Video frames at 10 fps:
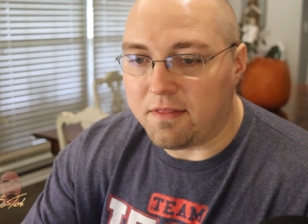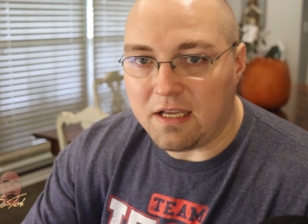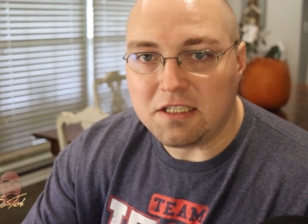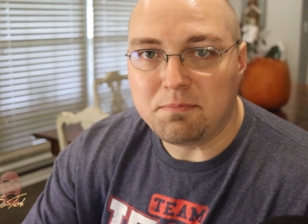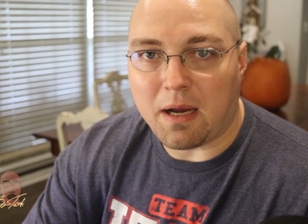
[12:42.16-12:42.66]

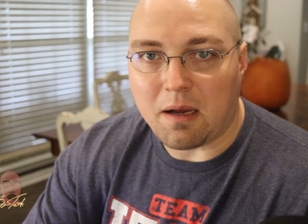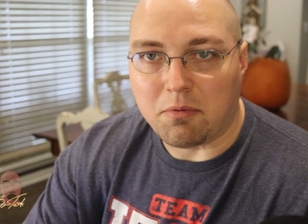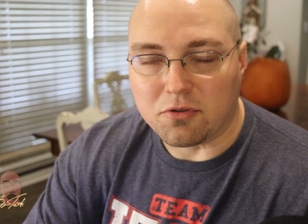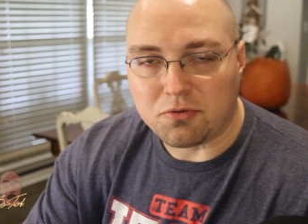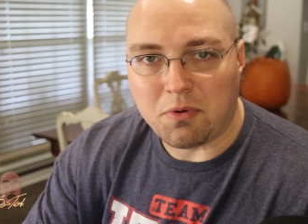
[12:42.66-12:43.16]
These
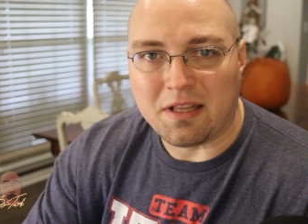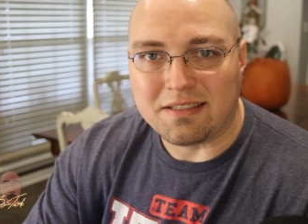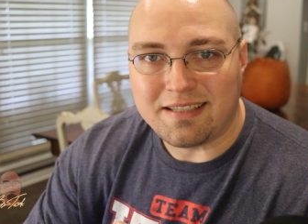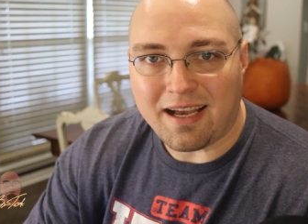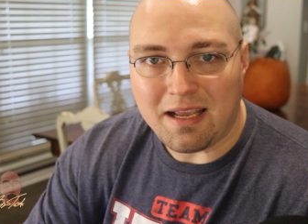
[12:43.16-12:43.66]
Bibles with
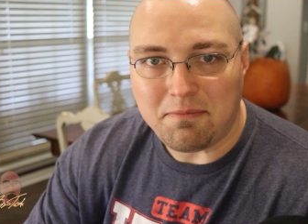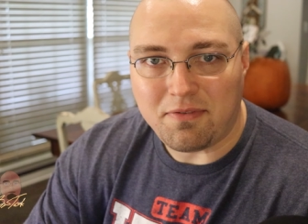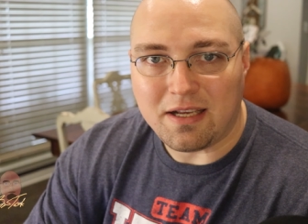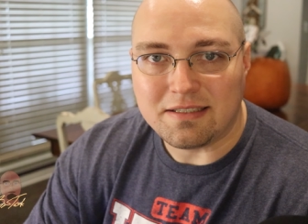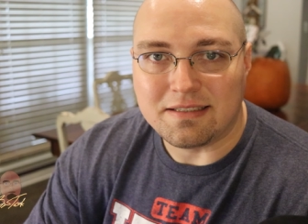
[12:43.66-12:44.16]
a
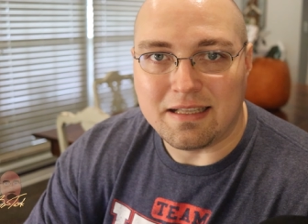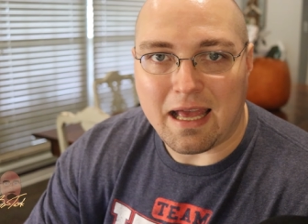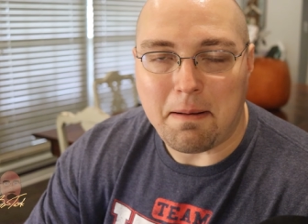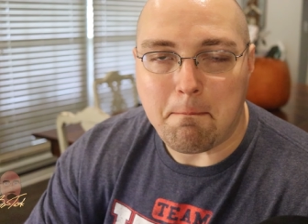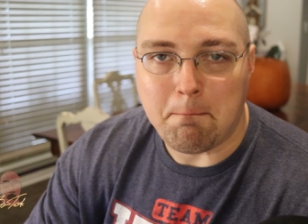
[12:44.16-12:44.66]
typeface
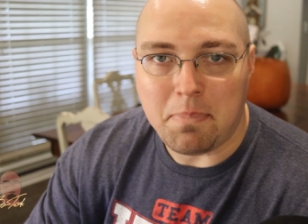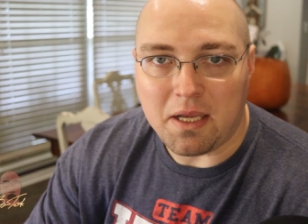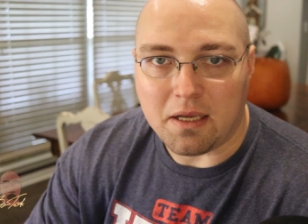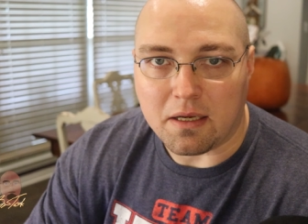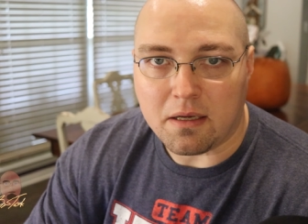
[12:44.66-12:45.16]
that
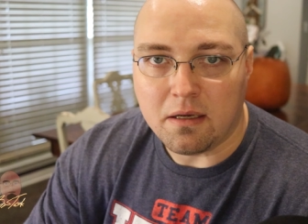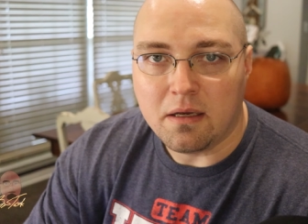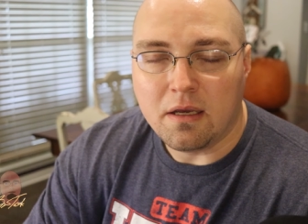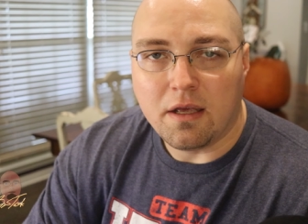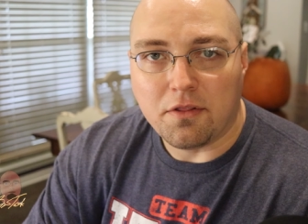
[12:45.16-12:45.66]
big,
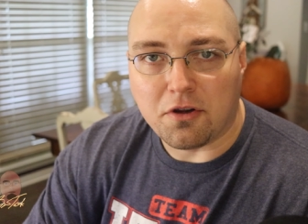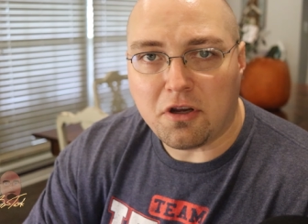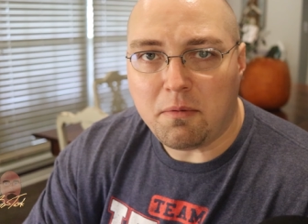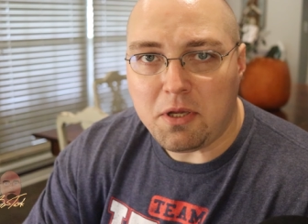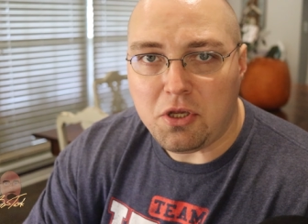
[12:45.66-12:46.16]
they're
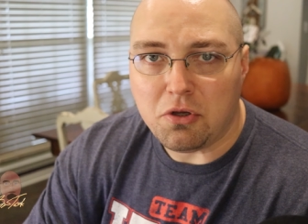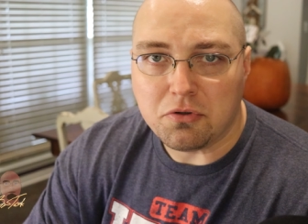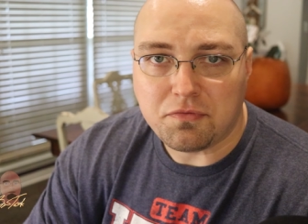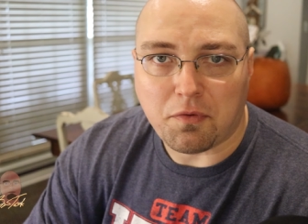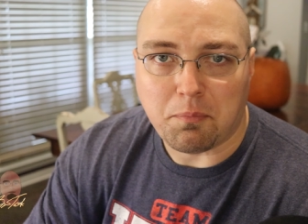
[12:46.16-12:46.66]
going to be
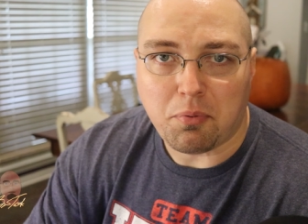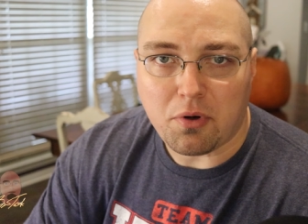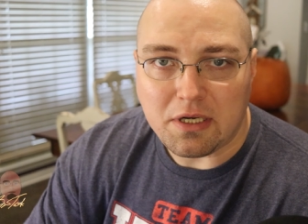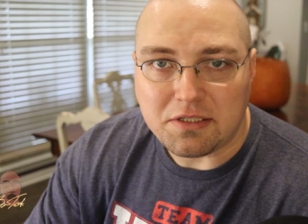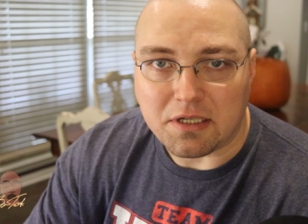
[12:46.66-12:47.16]
used for
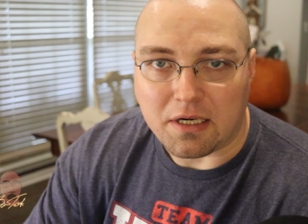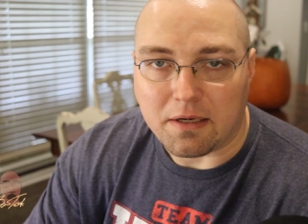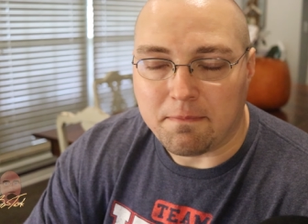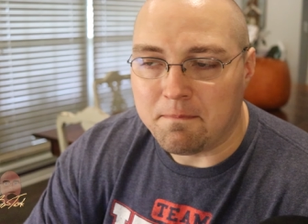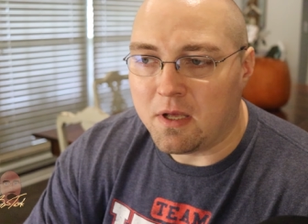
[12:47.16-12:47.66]

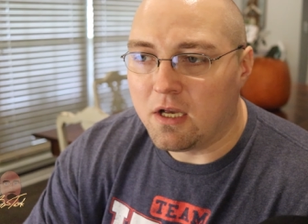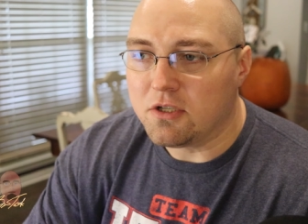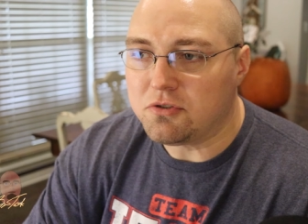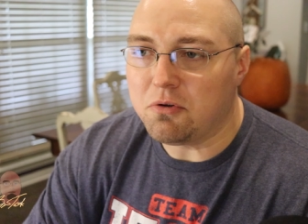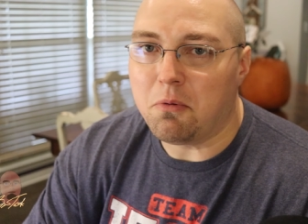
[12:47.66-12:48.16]
preaching.
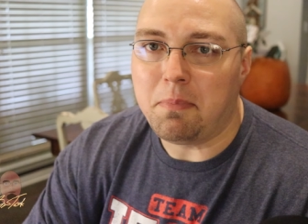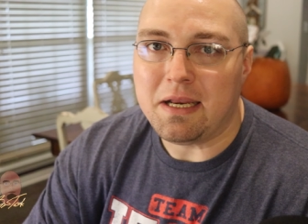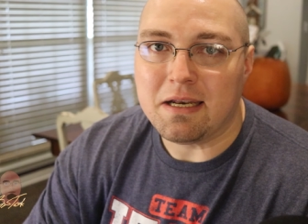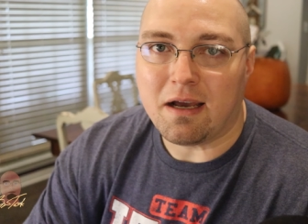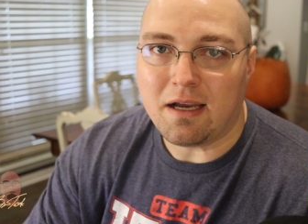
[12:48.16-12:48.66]
So it would
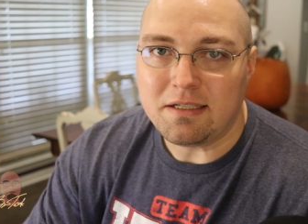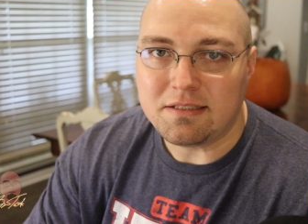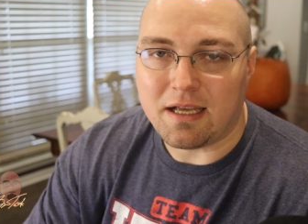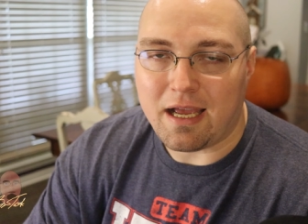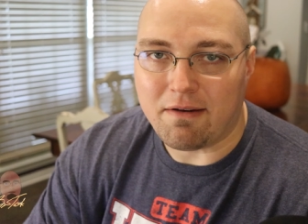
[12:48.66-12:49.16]
be
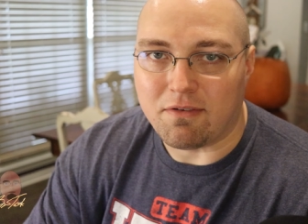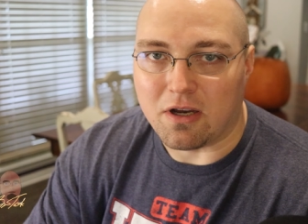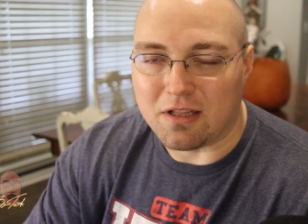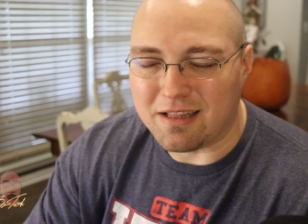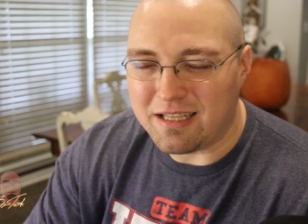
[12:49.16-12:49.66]
nice to have
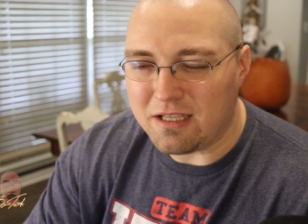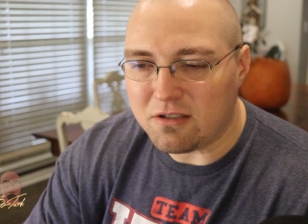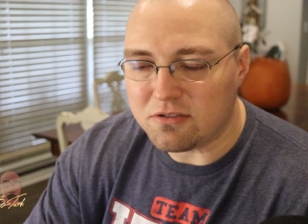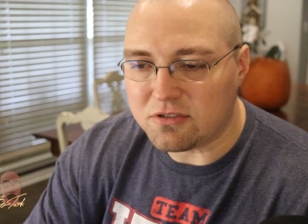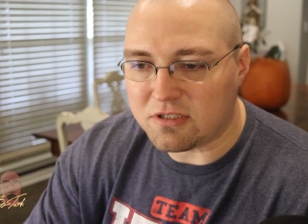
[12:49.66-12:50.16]
a
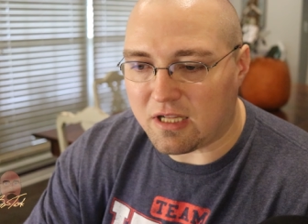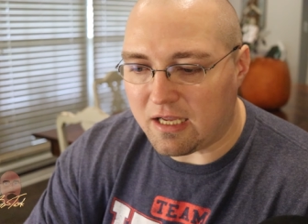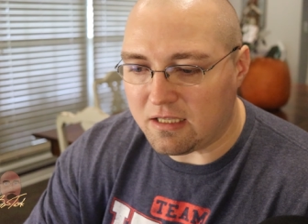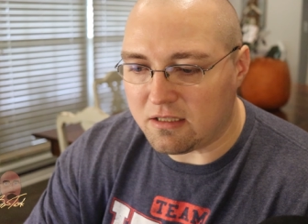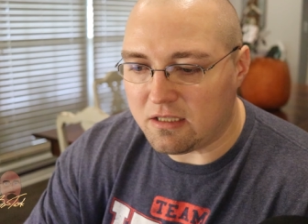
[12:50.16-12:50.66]
little
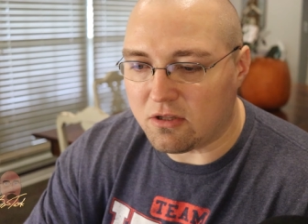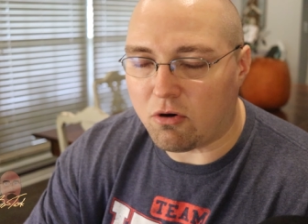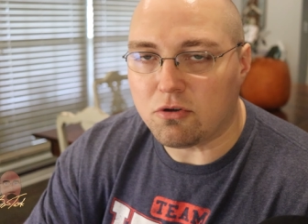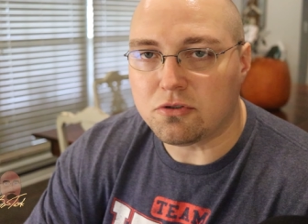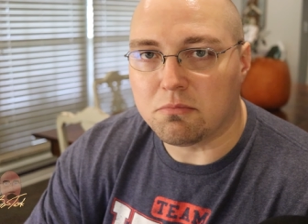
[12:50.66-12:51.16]
slightly
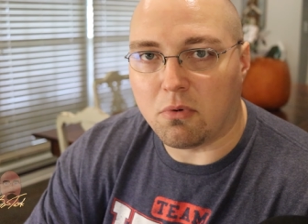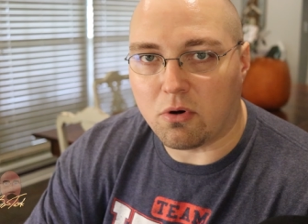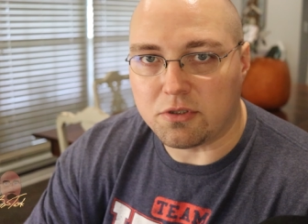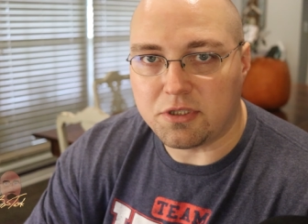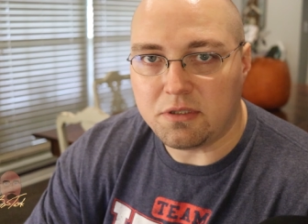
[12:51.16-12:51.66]
larger
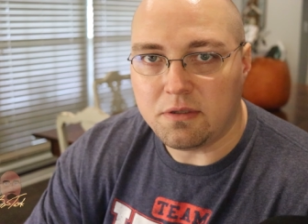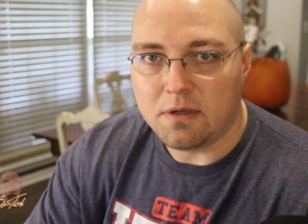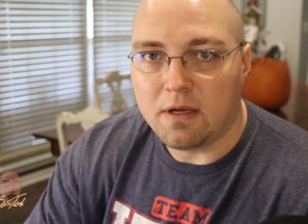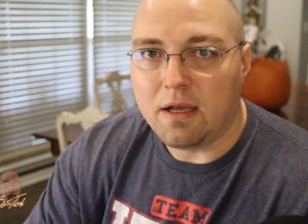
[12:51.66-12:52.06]
margin